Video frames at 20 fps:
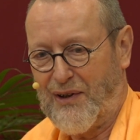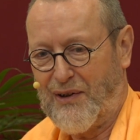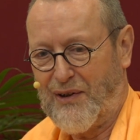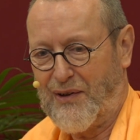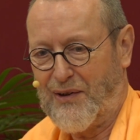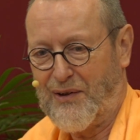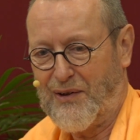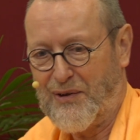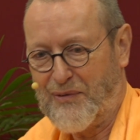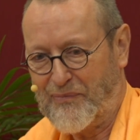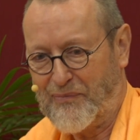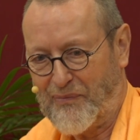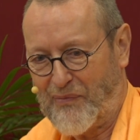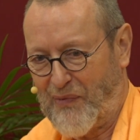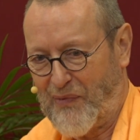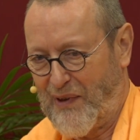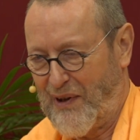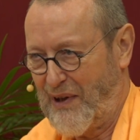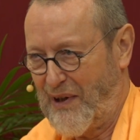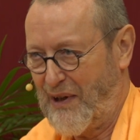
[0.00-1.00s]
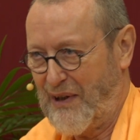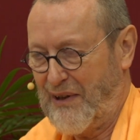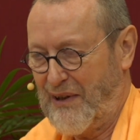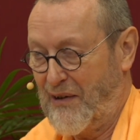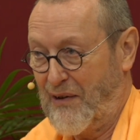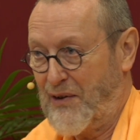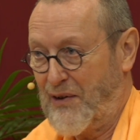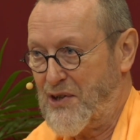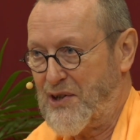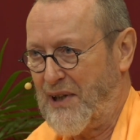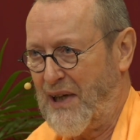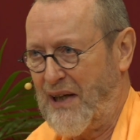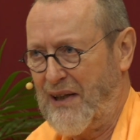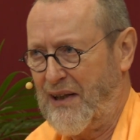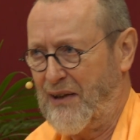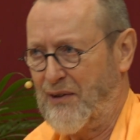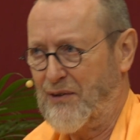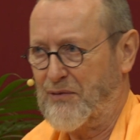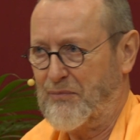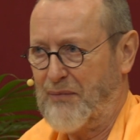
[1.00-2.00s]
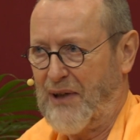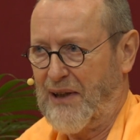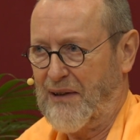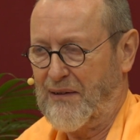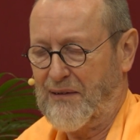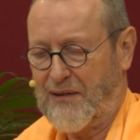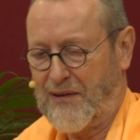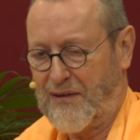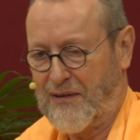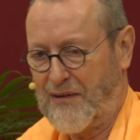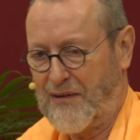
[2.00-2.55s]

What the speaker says: the understanding of mind.